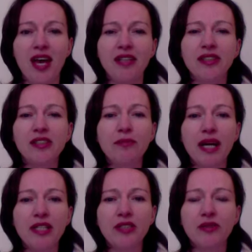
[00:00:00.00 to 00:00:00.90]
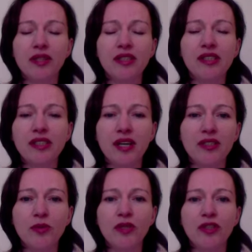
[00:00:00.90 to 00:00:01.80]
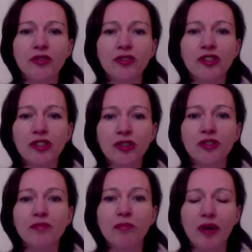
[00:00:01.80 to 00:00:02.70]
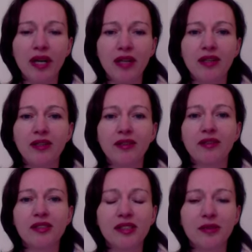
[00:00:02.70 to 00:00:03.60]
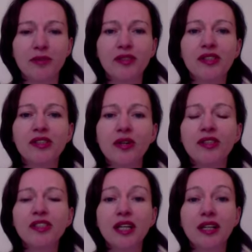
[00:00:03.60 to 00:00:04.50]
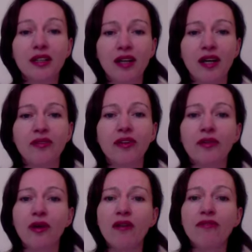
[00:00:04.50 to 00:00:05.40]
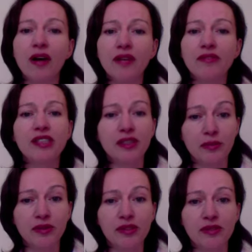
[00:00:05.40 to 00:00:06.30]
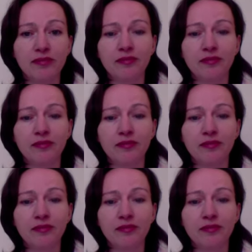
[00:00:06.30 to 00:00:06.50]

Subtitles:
It doesn't matter at this stage where your students break the syllables as long as they can count that there are 5 syllables.